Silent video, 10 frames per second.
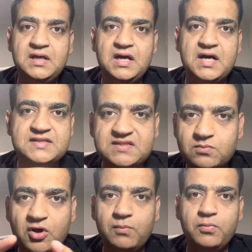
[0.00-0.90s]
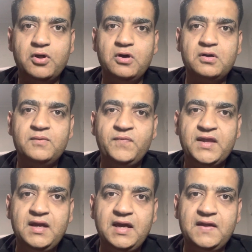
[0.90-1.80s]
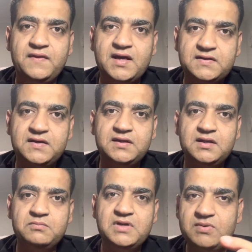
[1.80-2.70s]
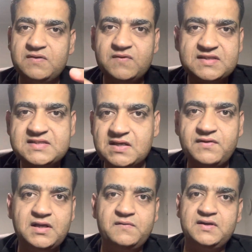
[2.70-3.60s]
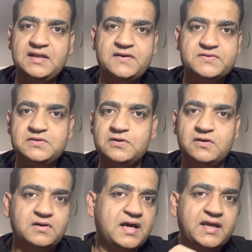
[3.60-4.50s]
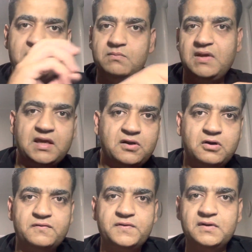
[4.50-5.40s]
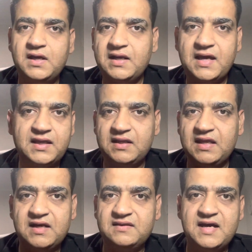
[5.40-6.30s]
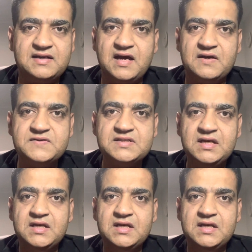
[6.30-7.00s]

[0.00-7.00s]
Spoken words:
a small block, and they are thinking maybe with $700,000 I can make an offer and I can get that house.